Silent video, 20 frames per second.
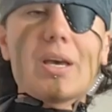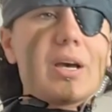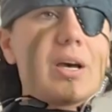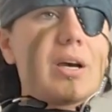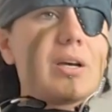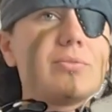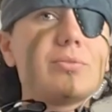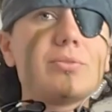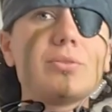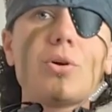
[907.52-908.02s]

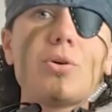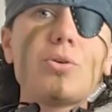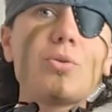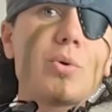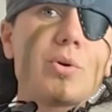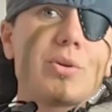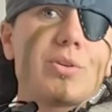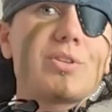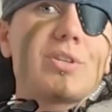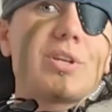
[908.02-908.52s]
I've long
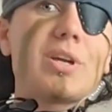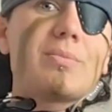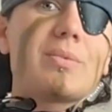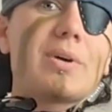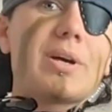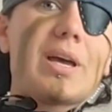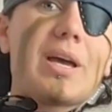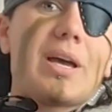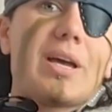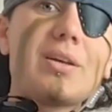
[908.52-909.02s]
wanted to get
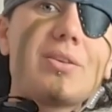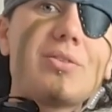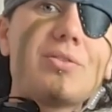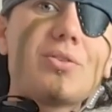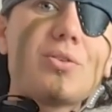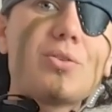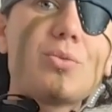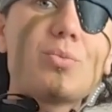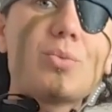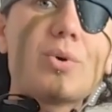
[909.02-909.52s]
my hands
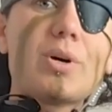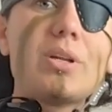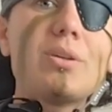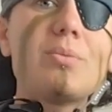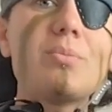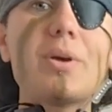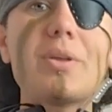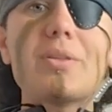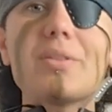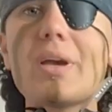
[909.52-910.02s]
on one,
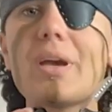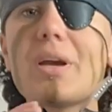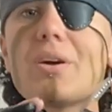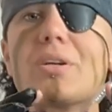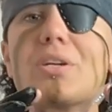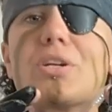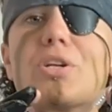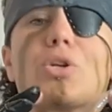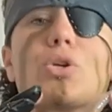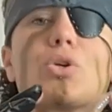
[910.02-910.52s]
but they are
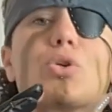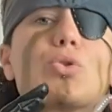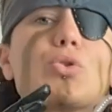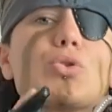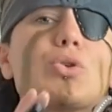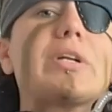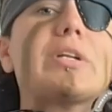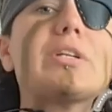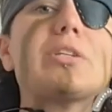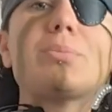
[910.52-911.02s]

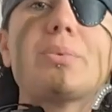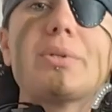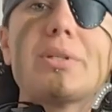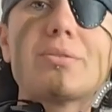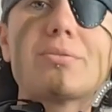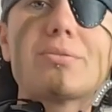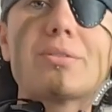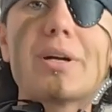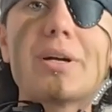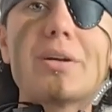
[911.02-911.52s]
incredibly
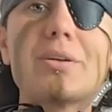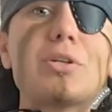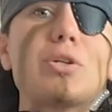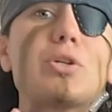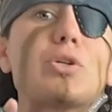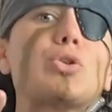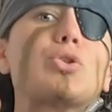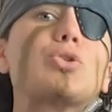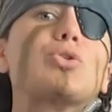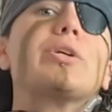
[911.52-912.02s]
rare and
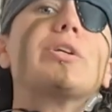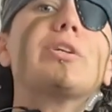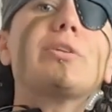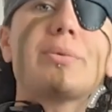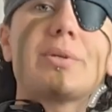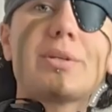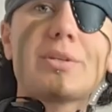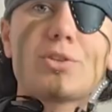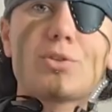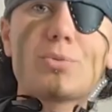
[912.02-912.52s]

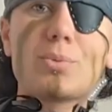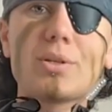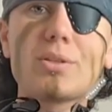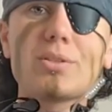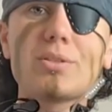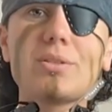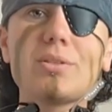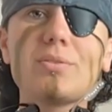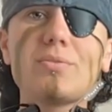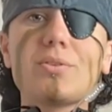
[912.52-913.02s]
incredibly
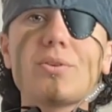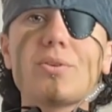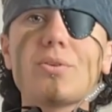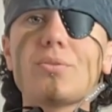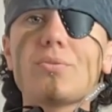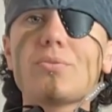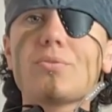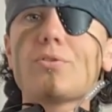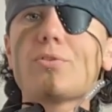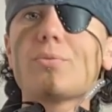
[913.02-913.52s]
expensive,
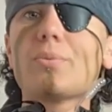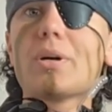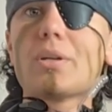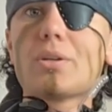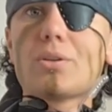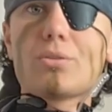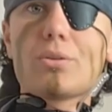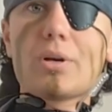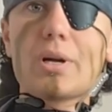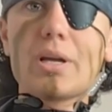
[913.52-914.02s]
going for
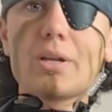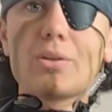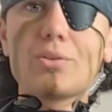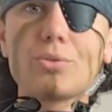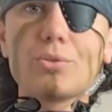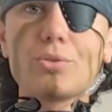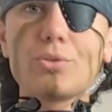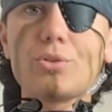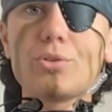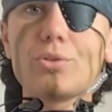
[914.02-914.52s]
about $1,000
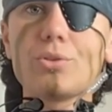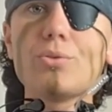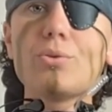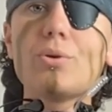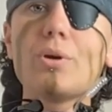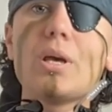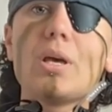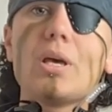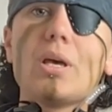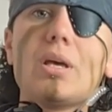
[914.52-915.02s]
or two,
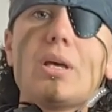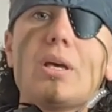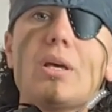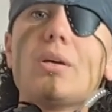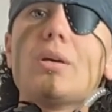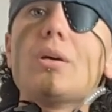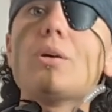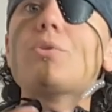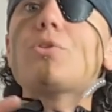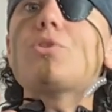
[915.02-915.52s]

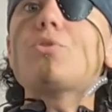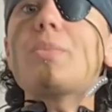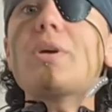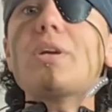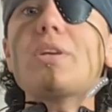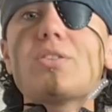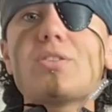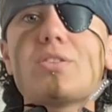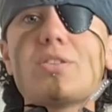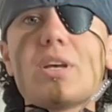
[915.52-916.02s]
which
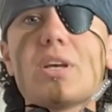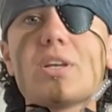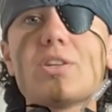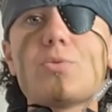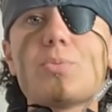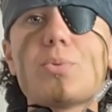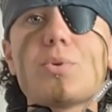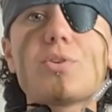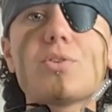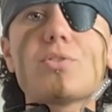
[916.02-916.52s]
makes sense
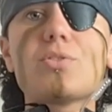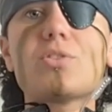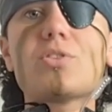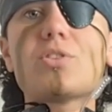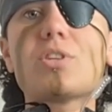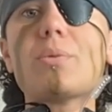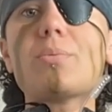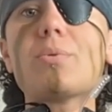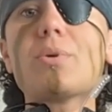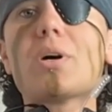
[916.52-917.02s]
because the
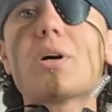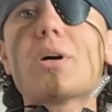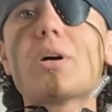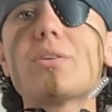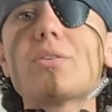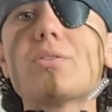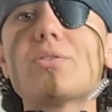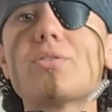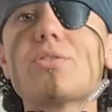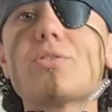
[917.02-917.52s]
Stabbo
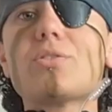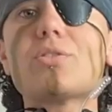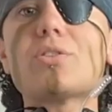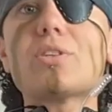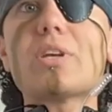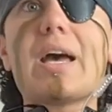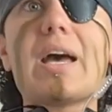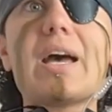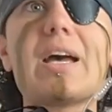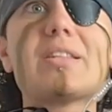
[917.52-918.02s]
harness
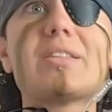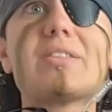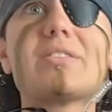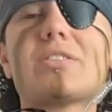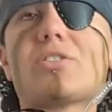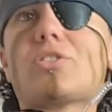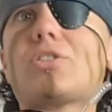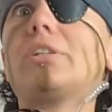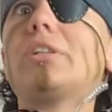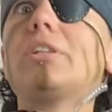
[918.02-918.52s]
had
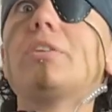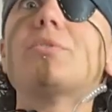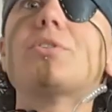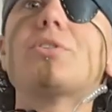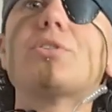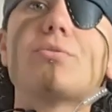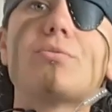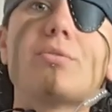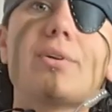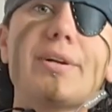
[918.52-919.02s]
such a
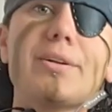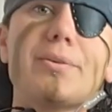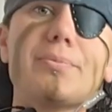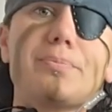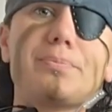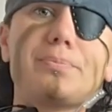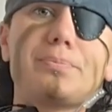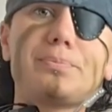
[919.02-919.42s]
limited run.